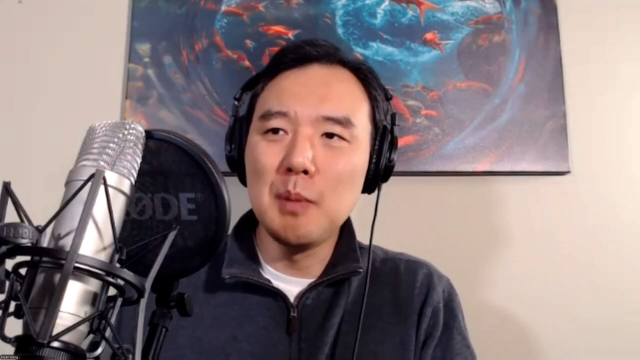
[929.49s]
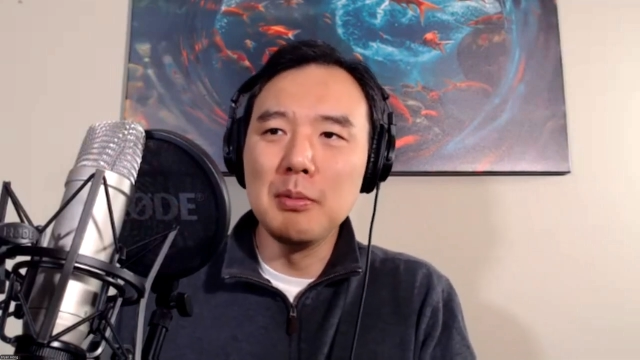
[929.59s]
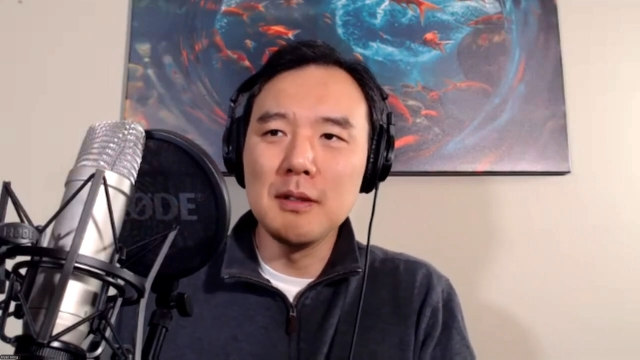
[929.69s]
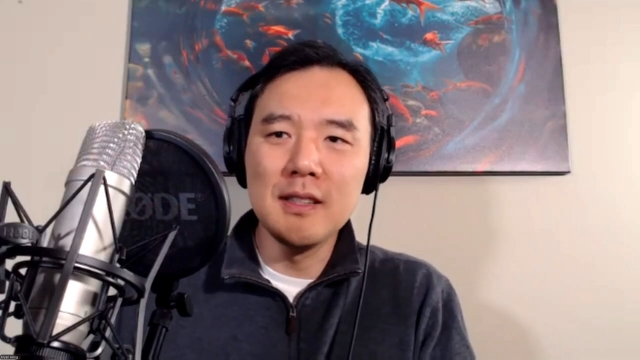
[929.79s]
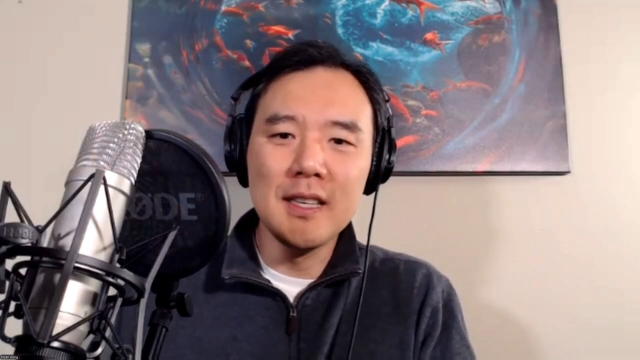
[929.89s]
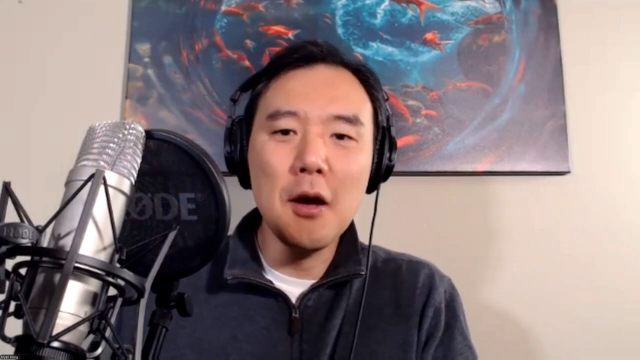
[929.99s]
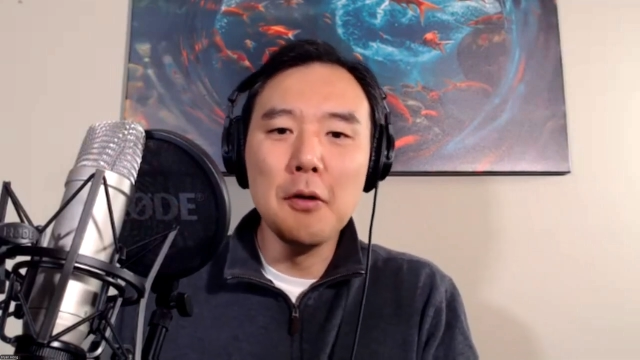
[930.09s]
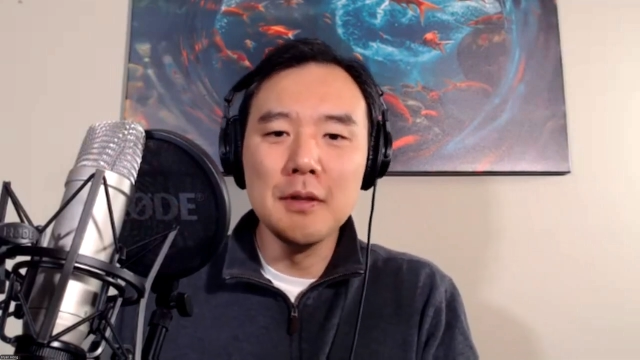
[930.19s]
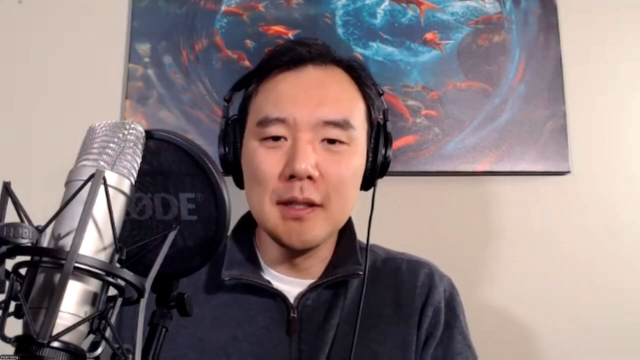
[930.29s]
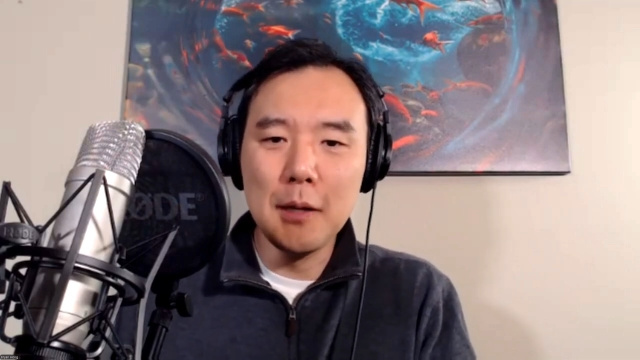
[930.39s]
publicly
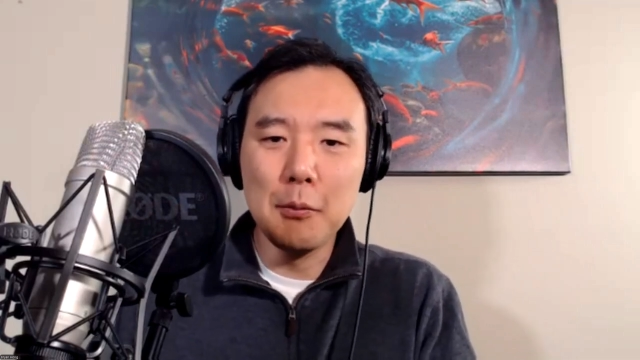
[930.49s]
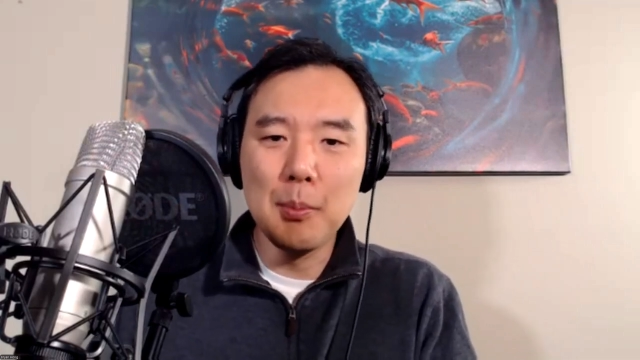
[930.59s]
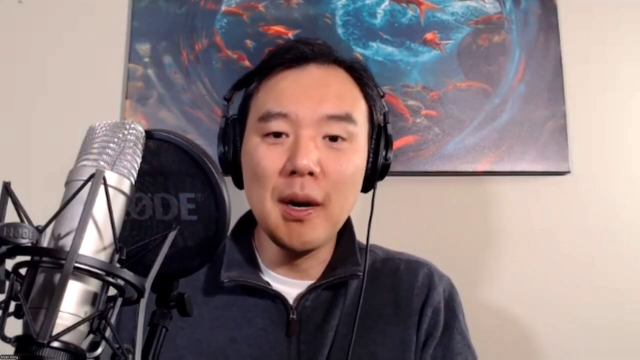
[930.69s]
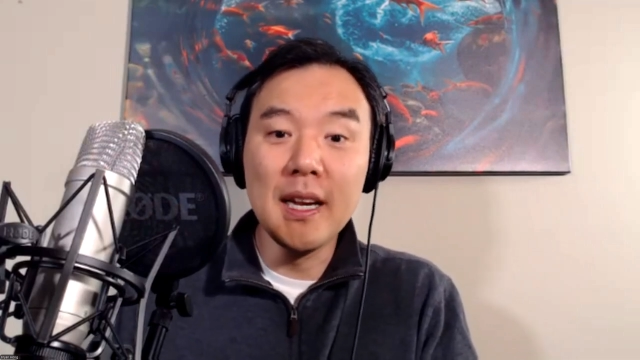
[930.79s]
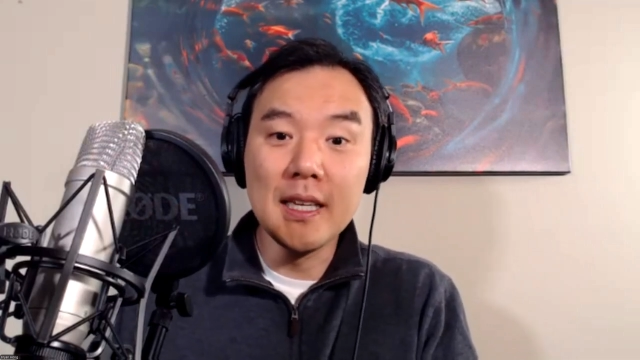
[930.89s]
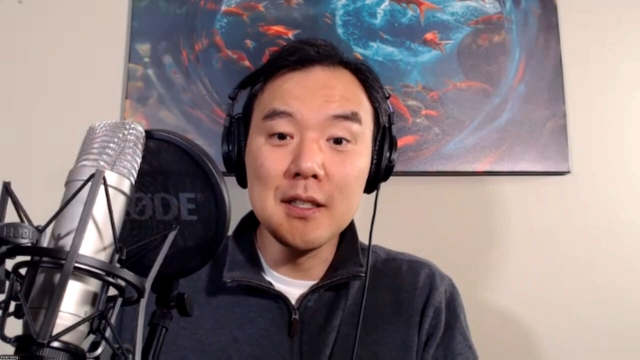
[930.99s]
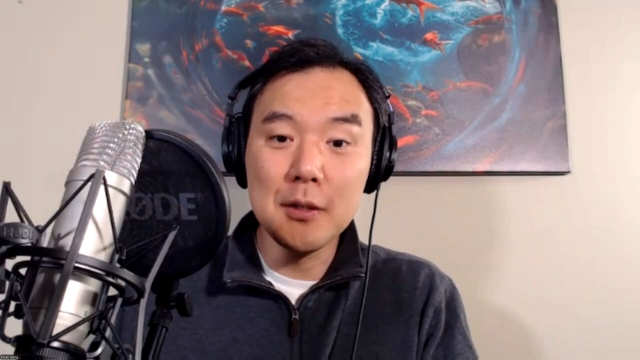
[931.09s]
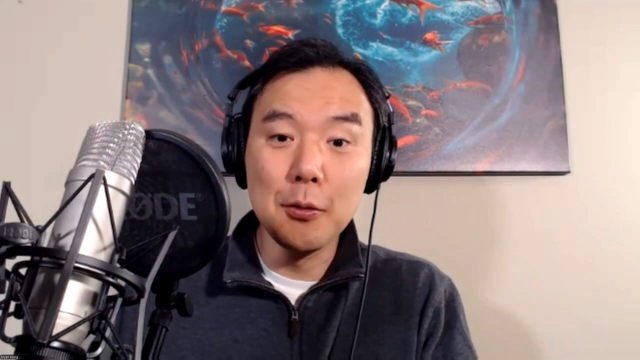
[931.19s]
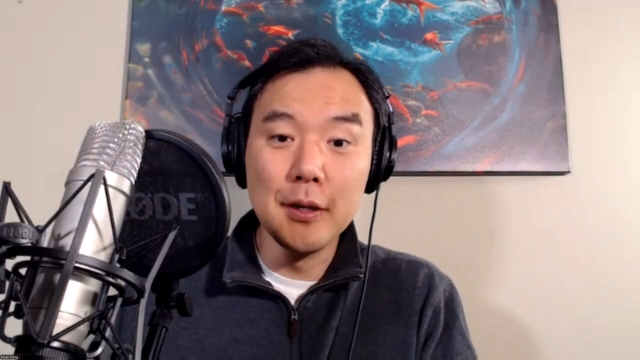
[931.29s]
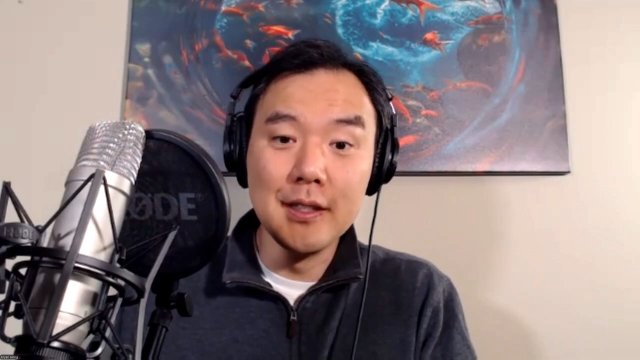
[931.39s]
known that they were buying
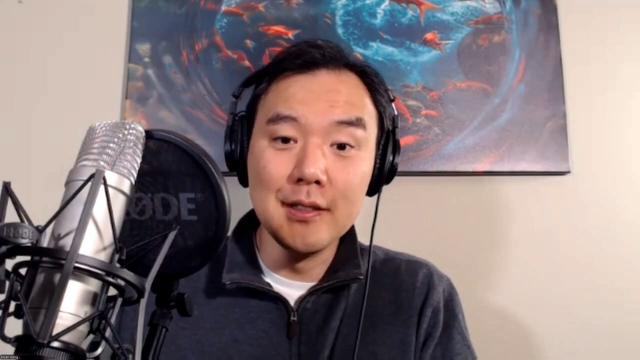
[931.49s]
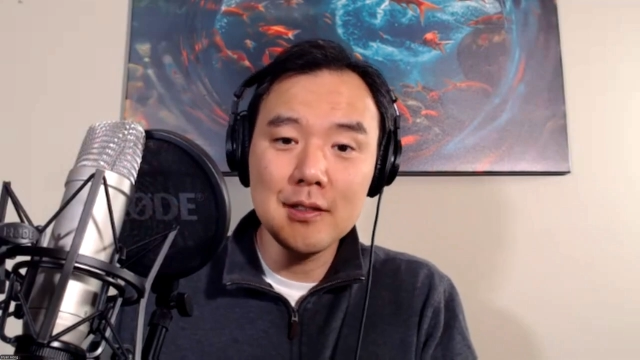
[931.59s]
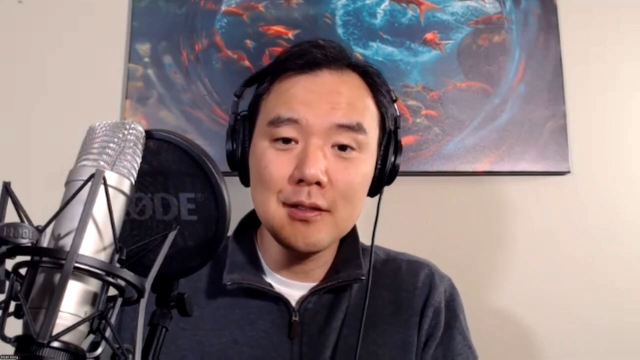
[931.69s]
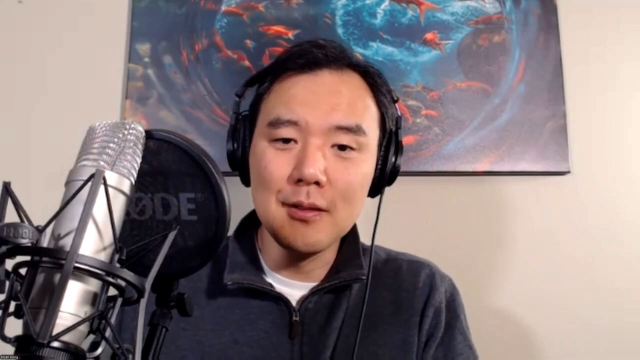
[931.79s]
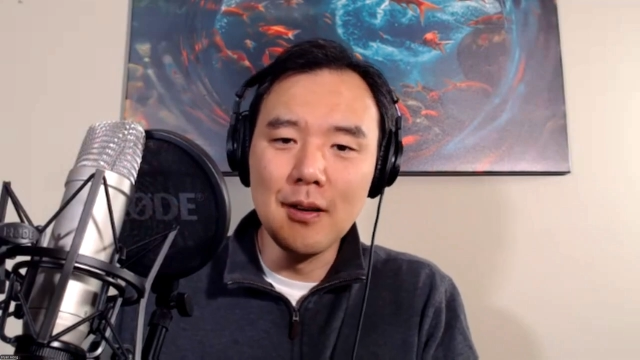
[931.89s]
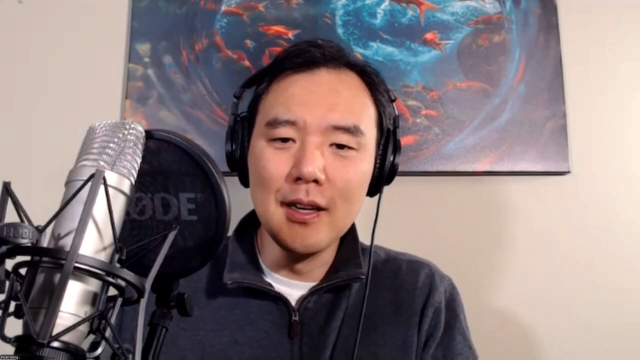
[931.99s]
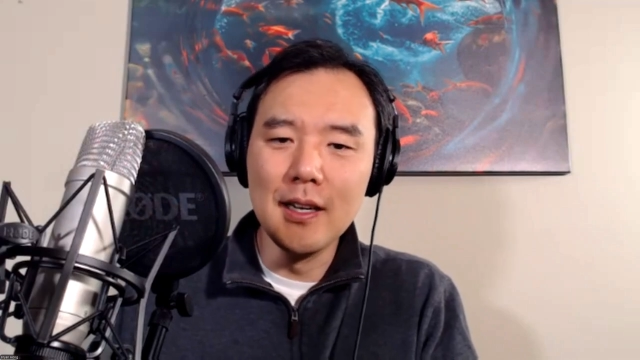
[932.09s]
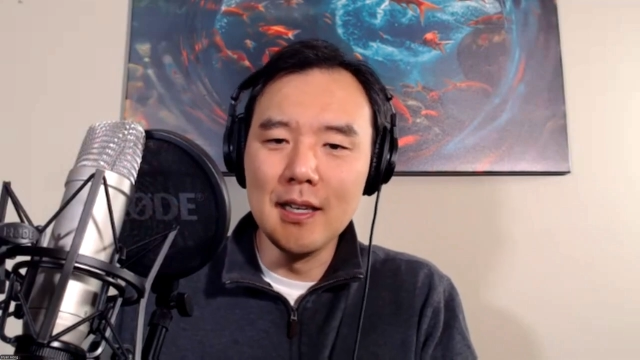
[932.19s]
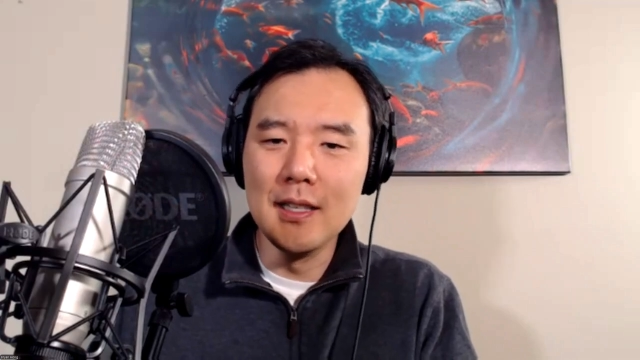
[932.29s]
into coins, right?